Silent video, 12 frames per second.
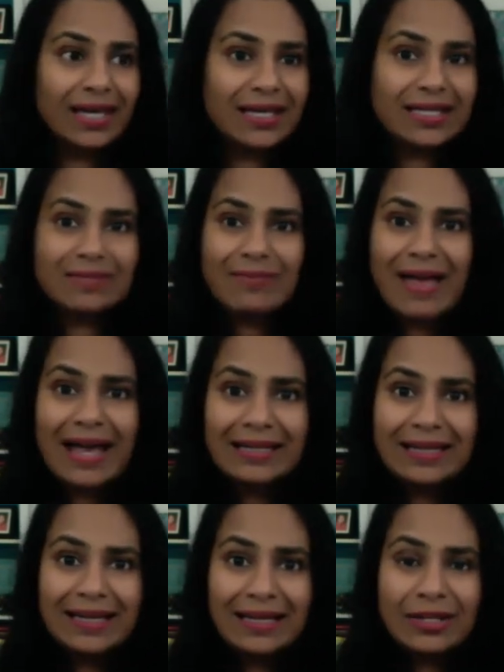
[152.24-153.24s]
This
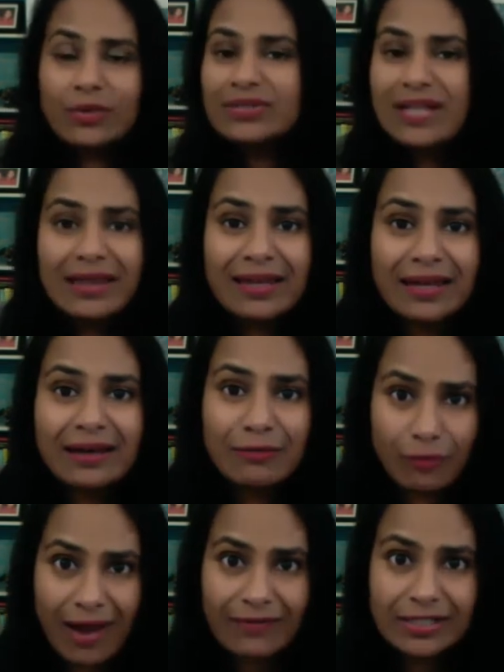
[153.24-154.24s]
man knows nothing of
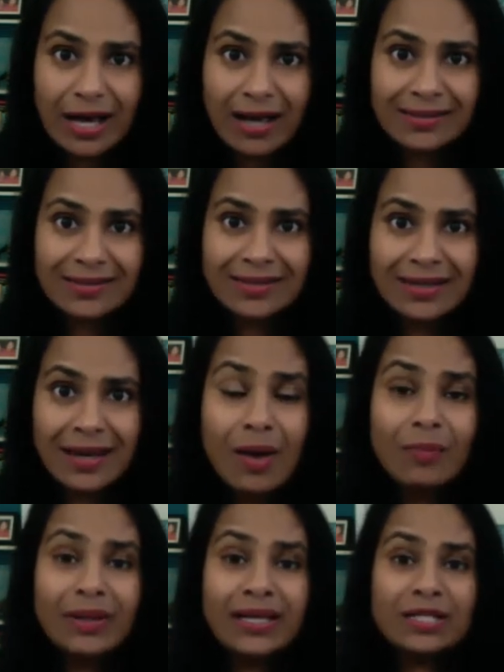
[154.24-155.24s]
gravitas,
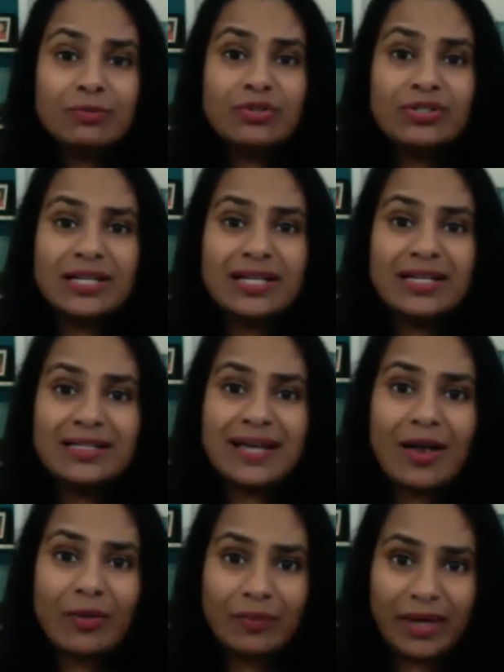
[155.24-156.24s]
but he's proceeding to
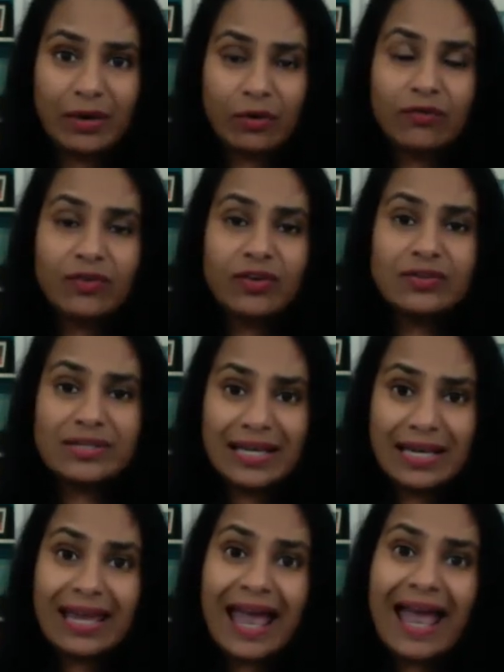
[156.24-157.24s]
tell me, or feels
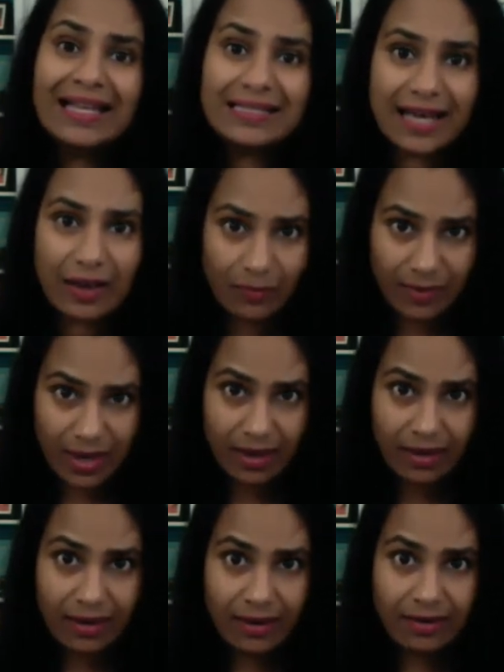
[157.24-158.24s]
he can tell
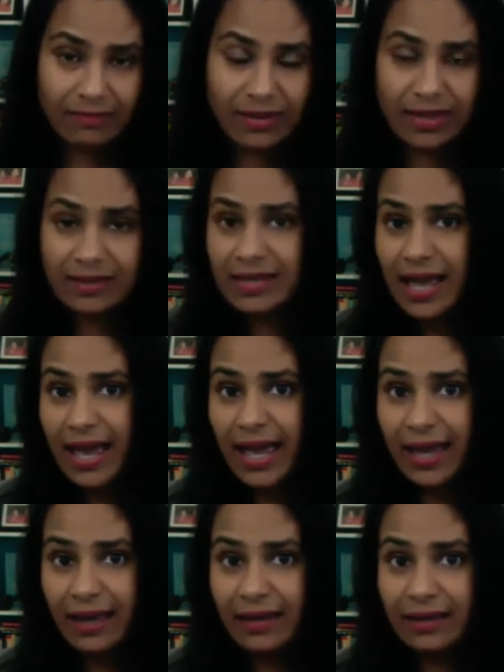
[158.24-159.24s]
me, because
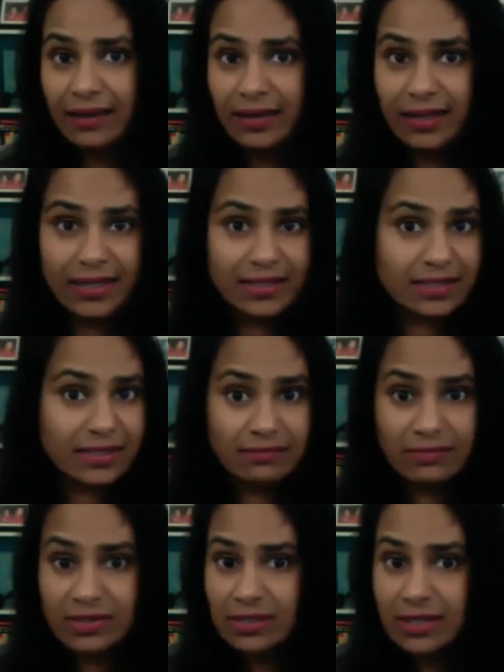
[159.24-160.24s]
A, he's a
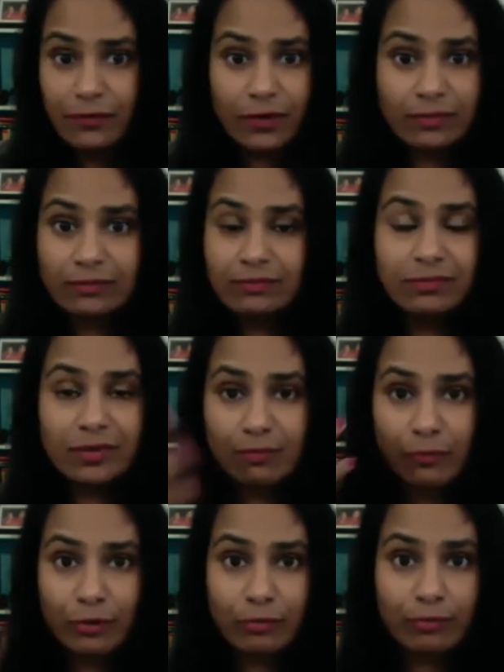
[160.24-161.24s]
different
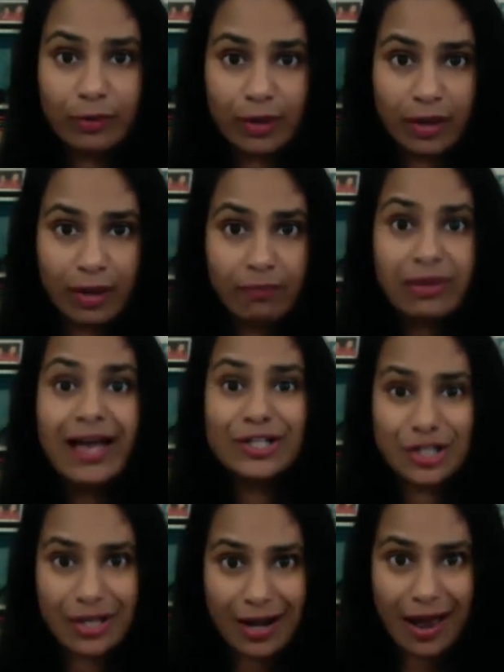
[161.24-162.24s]

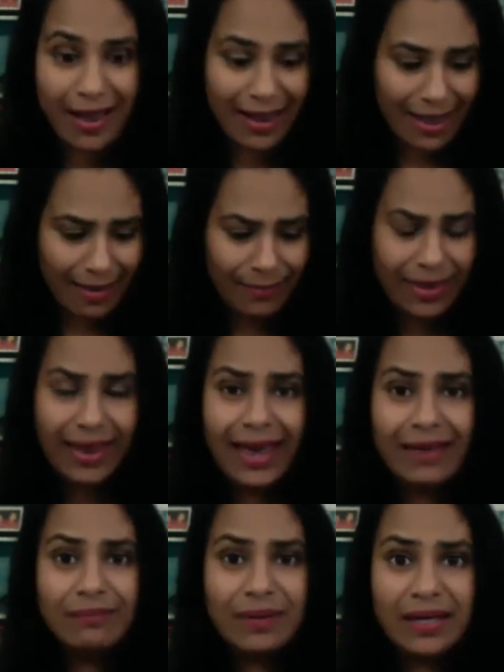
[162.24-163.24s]
complexion than I am,
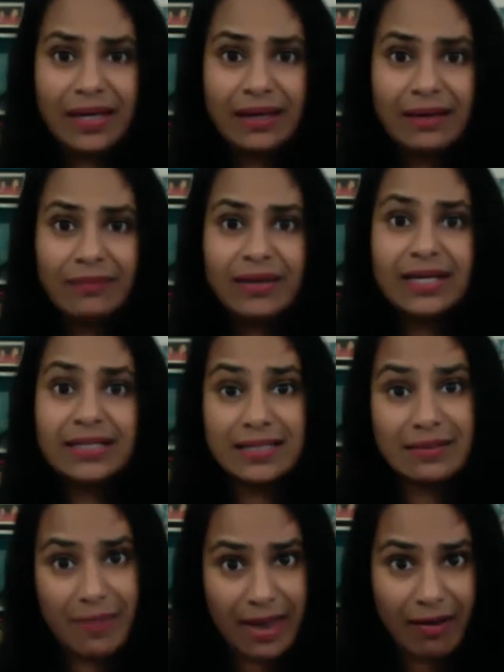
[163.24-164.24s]
and B, because he's
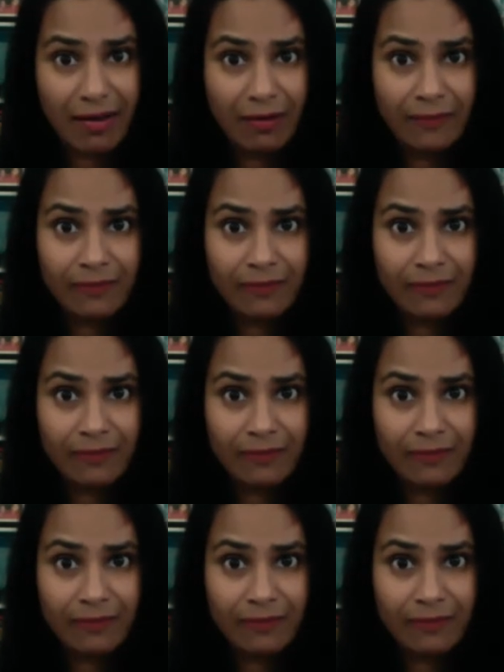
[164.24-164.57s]
a male.